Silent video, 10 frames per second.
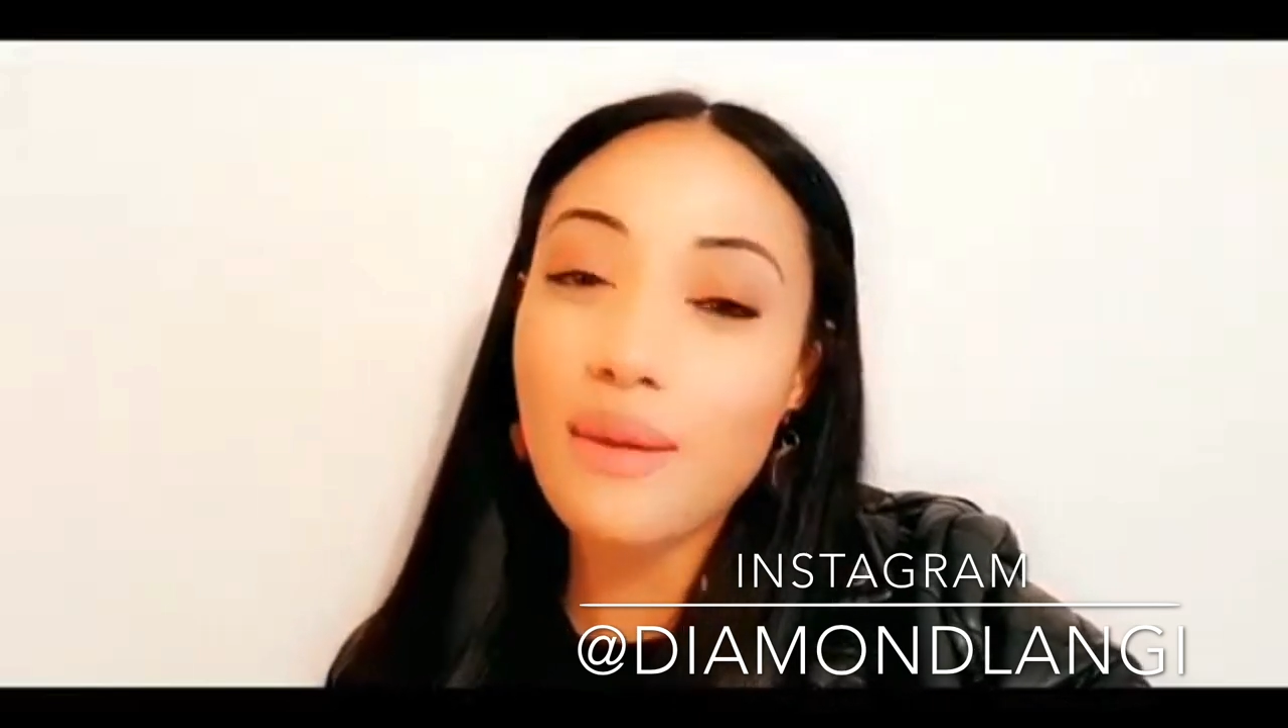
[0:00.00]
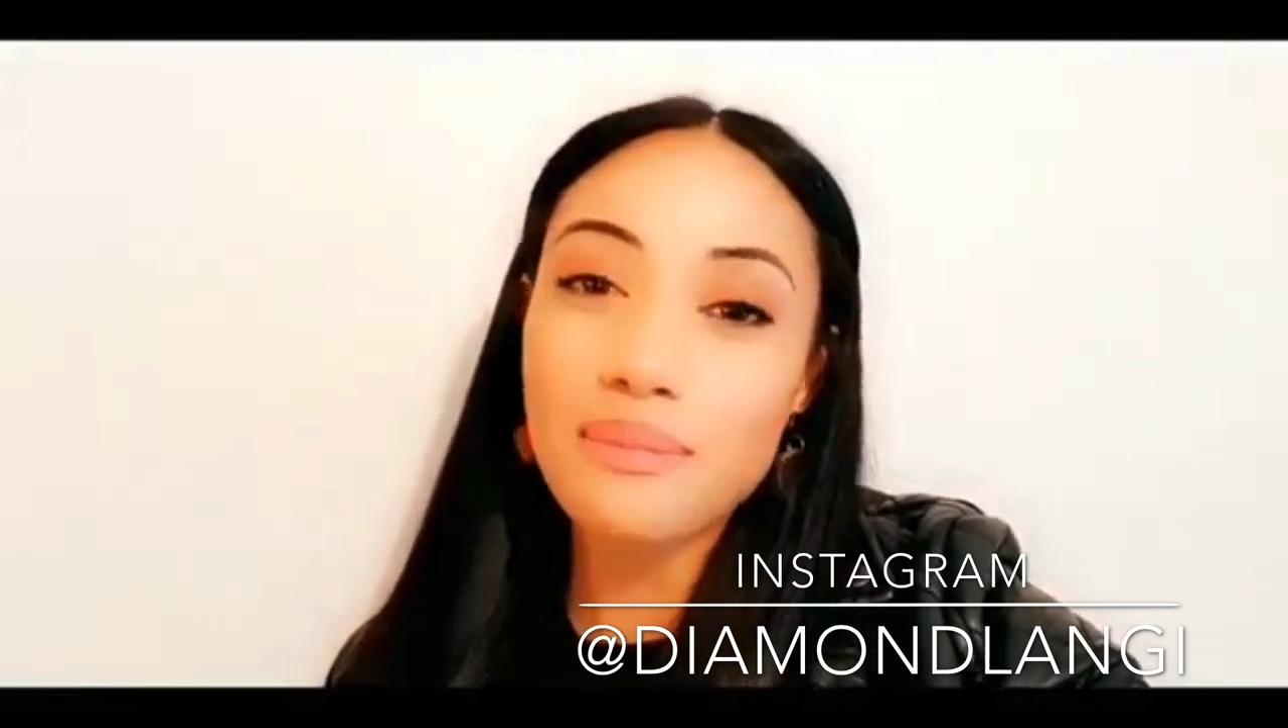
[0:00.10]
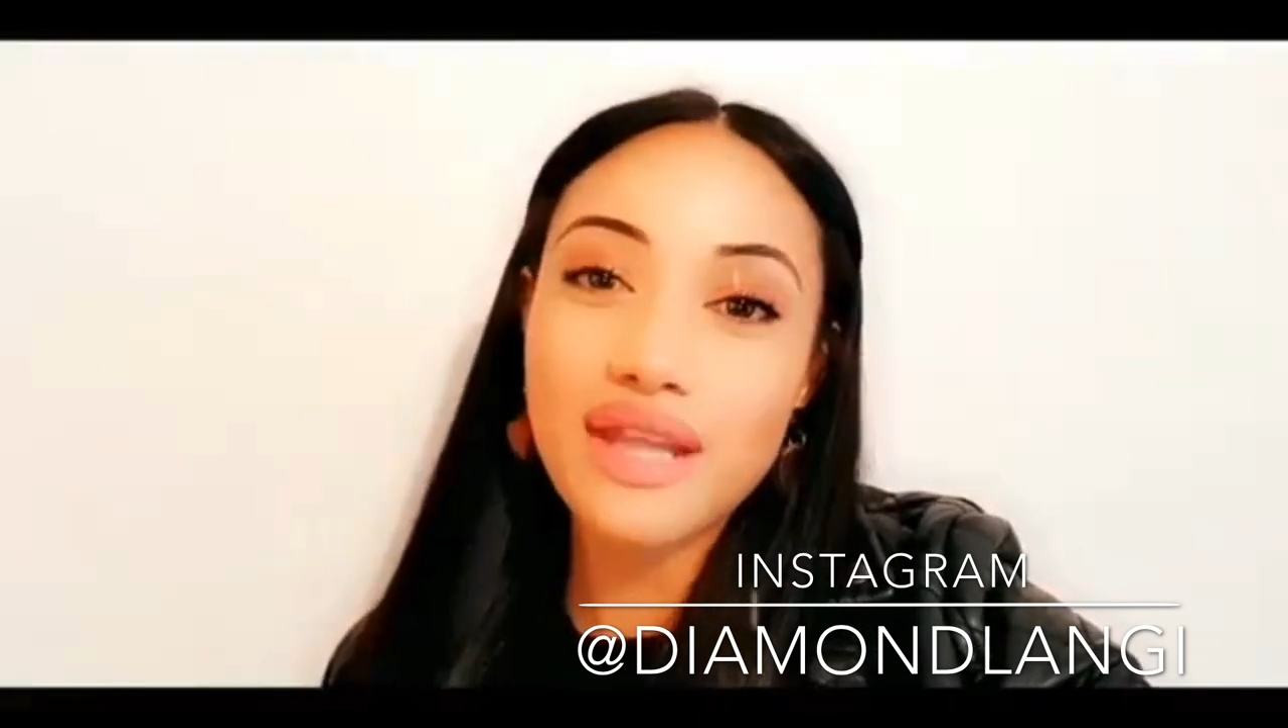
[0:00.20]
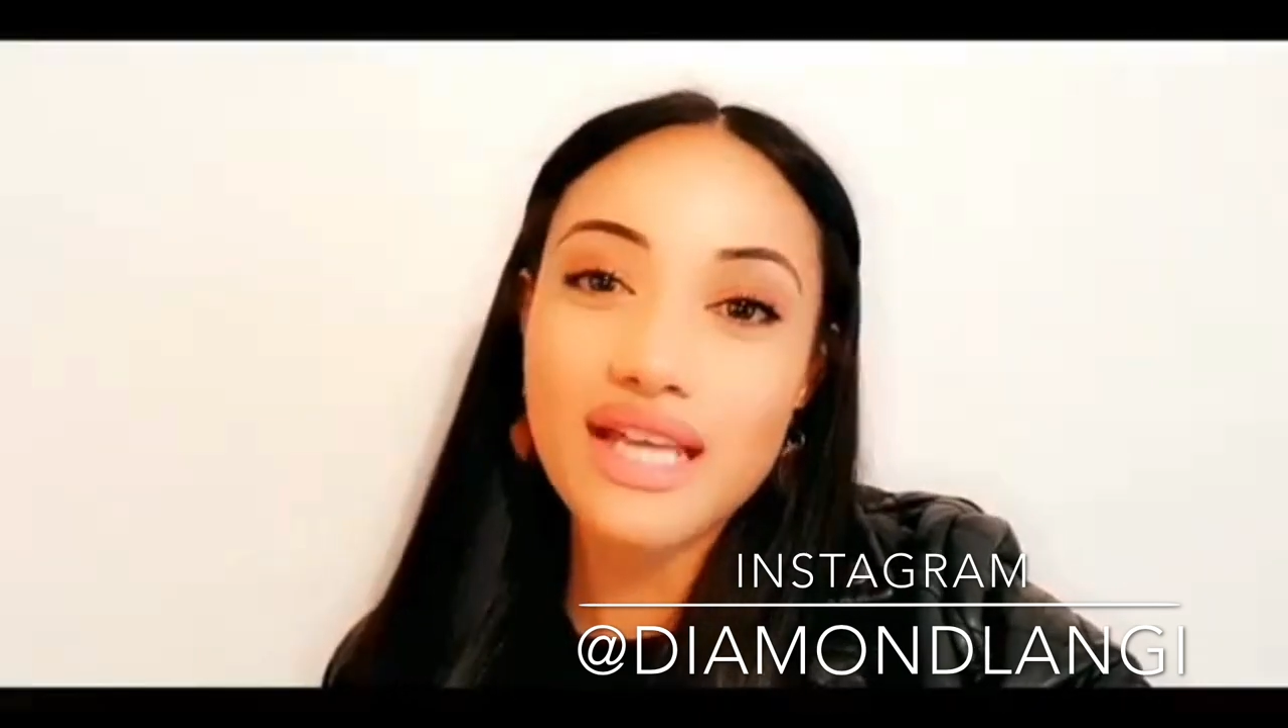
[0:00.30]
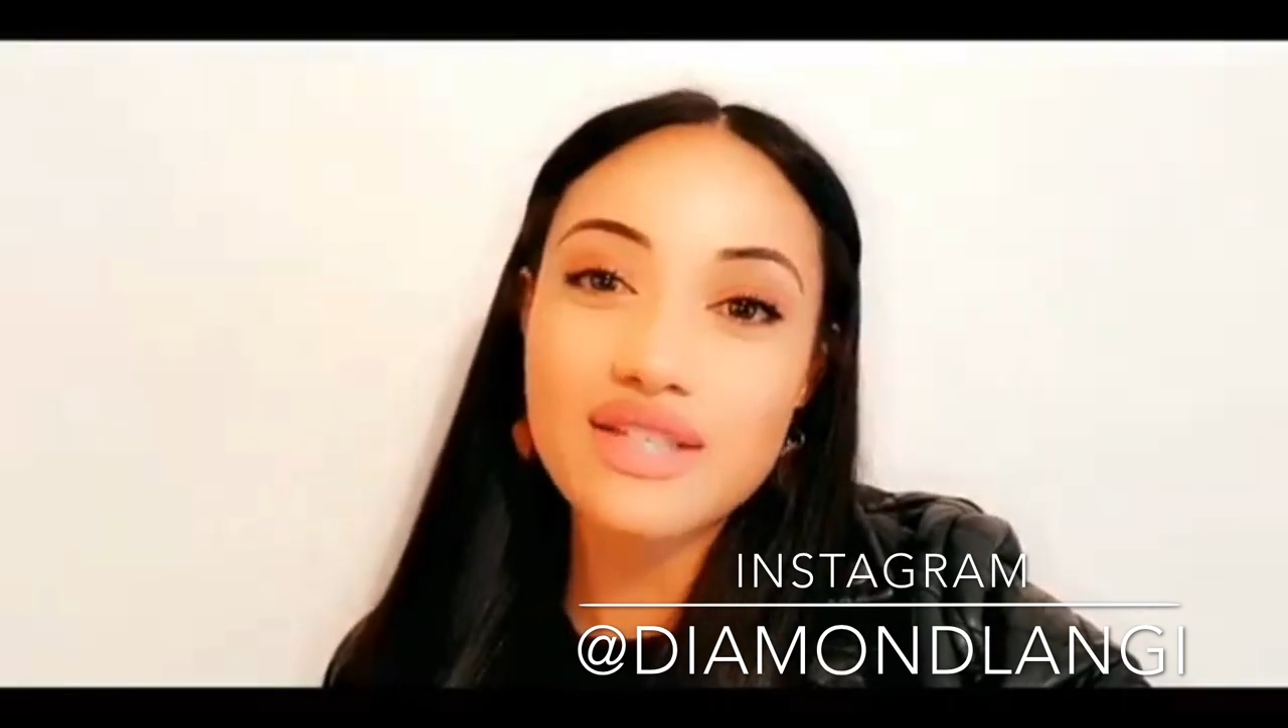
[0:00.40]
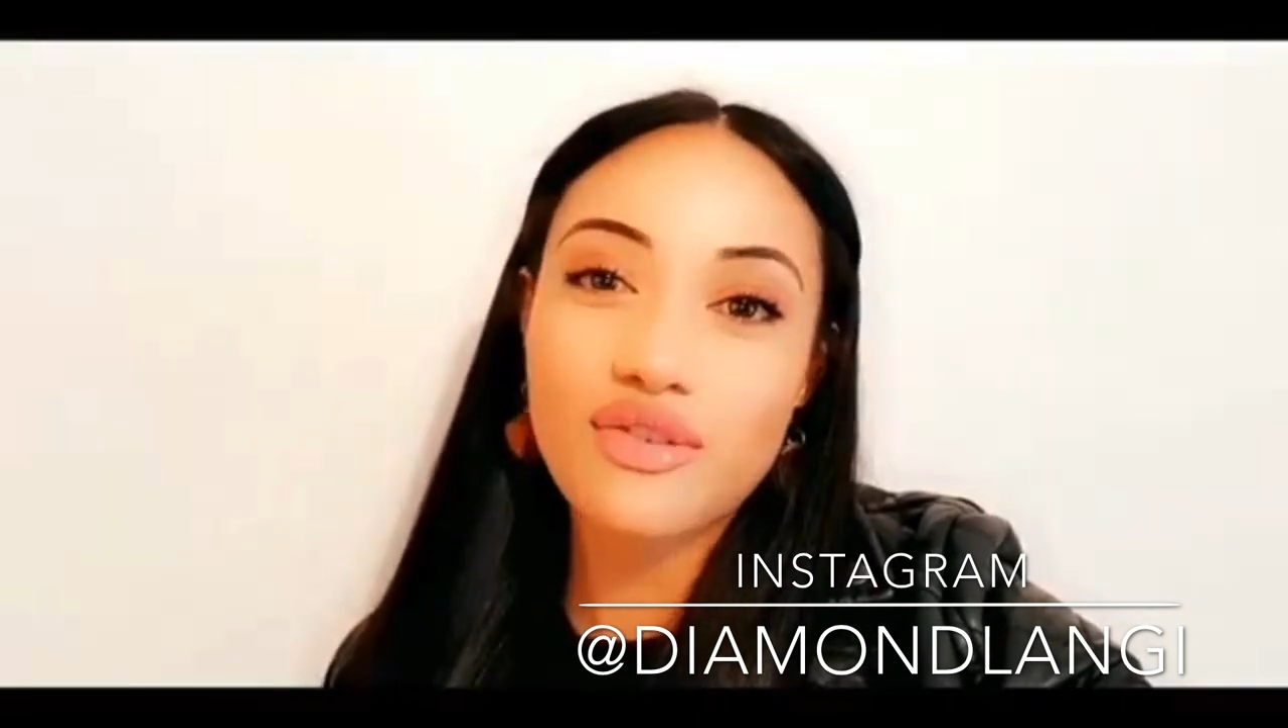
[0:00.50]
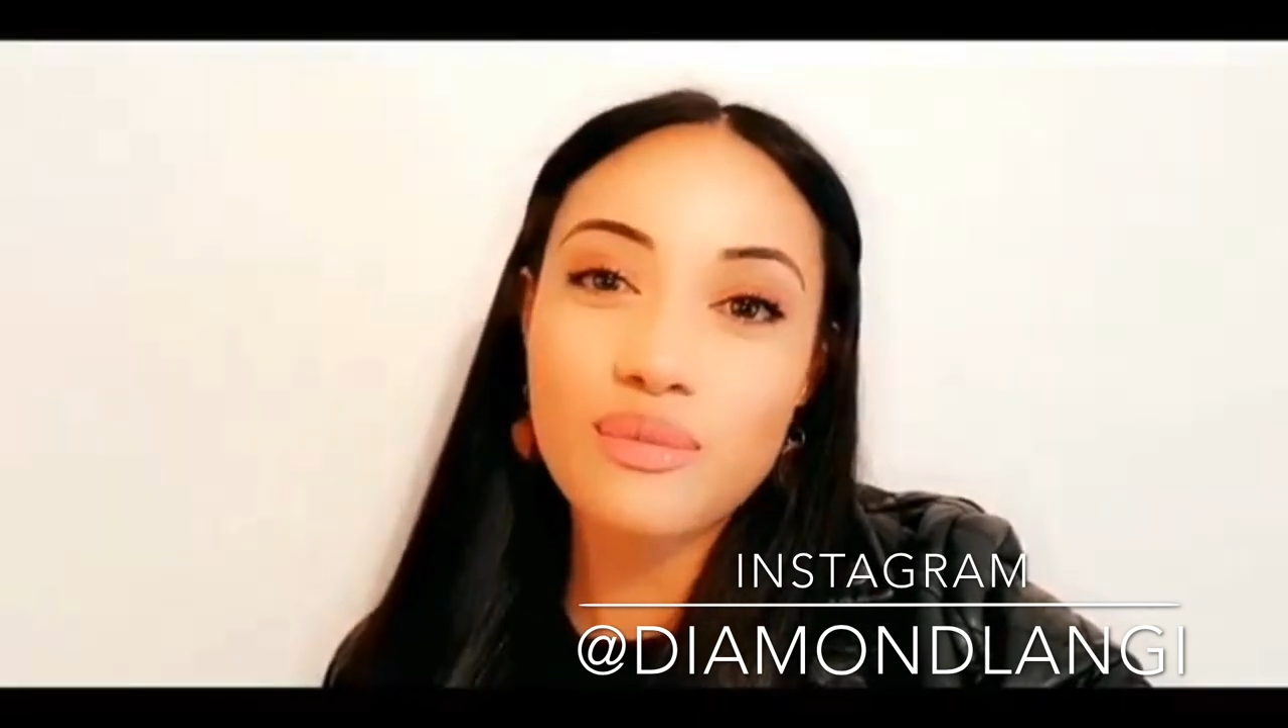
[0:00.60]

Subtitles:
updates